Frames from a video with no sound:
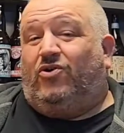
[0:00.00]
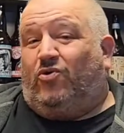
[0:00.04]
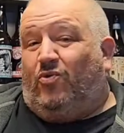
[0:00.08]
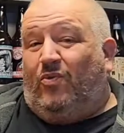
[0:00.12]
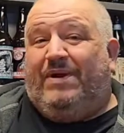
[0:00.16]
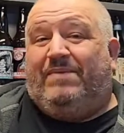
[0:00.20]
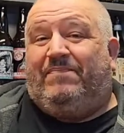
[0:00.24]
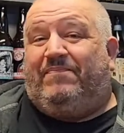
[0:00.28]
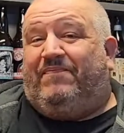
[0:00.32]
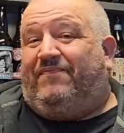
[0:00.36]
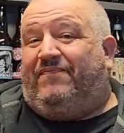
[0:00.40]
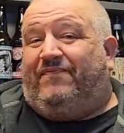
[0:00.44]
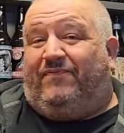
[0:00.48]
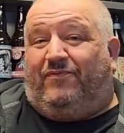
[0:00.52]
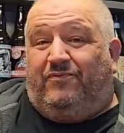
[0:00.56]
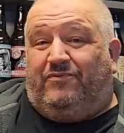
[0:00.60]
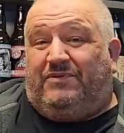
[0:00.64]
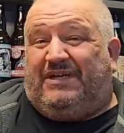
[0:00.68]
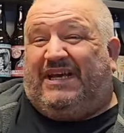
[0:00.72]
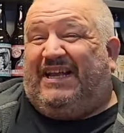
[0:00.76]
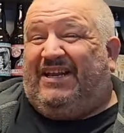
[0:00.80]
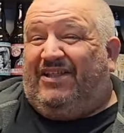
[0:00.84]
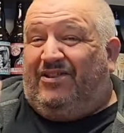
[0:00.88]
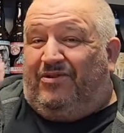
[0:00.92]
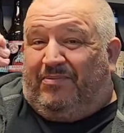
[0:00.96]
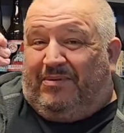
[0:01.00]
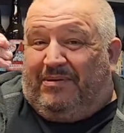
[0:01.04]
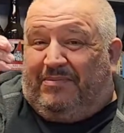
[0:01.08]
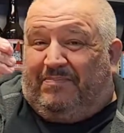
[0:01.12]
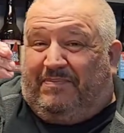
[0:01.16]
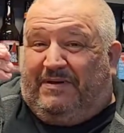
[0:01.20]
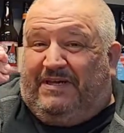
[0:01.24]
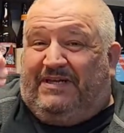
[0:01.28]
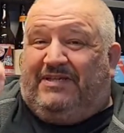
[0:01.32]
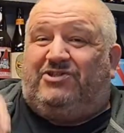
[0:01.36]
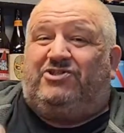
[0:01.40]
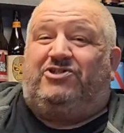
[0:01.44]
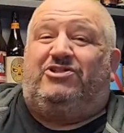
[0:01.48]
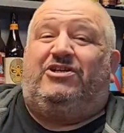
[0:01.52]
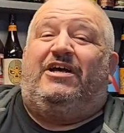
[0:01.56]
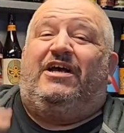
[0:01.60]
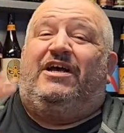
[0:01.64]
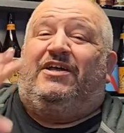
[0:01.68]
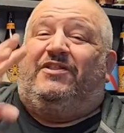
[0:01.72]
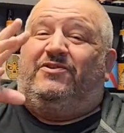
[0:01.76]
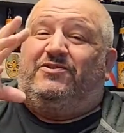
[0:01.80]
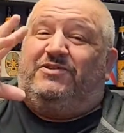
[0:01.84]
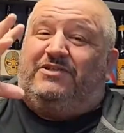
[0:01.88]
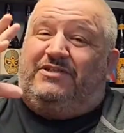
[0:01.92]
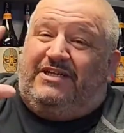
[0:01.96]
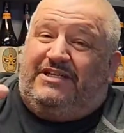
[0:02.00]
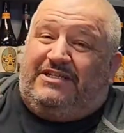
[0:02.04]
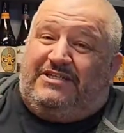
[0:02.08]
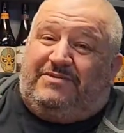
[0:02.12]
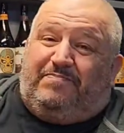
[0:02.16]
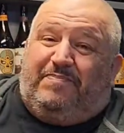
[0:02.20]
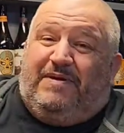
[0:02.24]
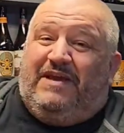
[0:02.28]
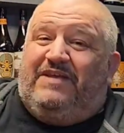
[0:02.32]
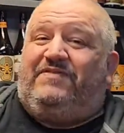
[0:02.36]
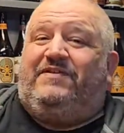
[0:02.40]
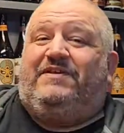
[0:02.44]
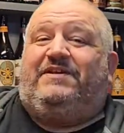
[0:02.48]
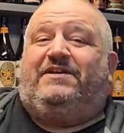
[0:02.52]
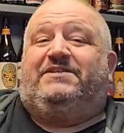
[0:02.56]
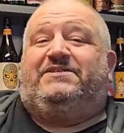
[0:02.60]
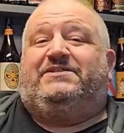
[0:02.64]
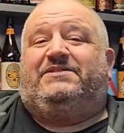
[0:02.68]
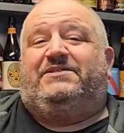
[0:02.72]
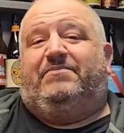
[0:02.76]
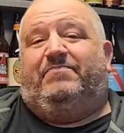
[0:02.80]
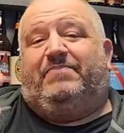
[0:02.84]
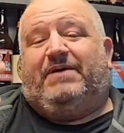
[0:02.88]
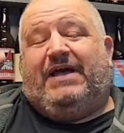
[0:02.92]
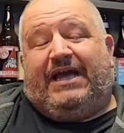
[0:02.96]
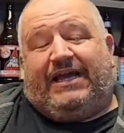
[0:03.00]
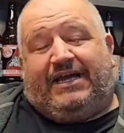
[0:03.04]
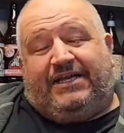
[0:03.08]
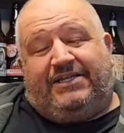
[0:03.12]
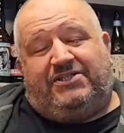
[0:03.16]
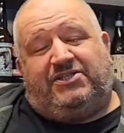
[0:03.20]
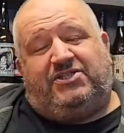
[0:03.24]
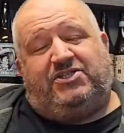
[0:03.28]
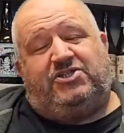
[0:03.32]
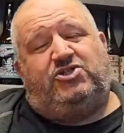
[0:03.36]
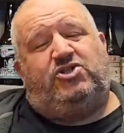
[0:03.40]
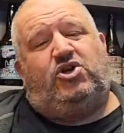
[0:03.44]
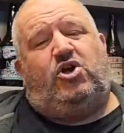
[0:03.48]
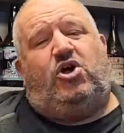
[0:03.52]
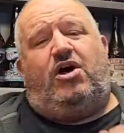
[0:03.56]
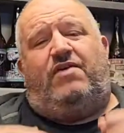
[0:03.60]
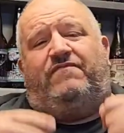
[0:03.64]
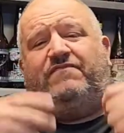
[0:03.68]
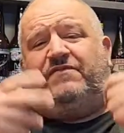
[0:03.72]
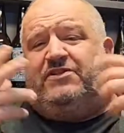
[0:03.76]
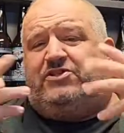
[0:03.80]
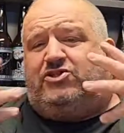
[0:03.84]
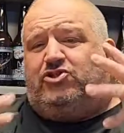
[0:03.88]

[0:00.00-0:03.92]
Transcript: Grapefruit. I get a little bit of peach. There's a nice pithiness in the back. It's soft.